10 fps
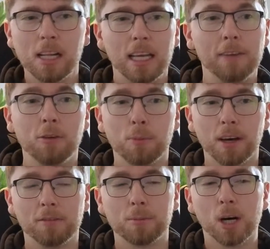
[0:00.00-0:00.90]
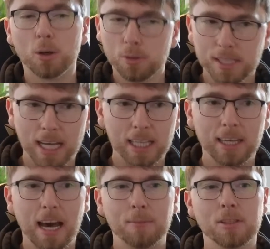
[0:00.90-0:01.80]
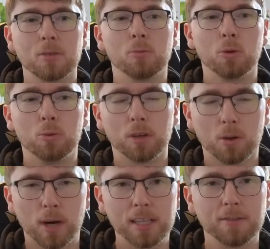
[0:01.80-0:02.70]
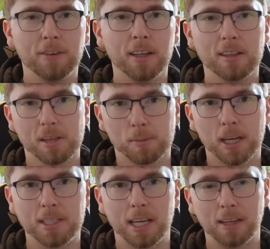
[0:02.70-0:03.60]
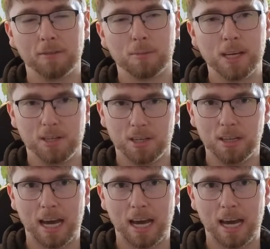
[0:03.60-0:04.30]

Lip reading: If you're buying from a wholesaler, Amazon will request further supply chain information,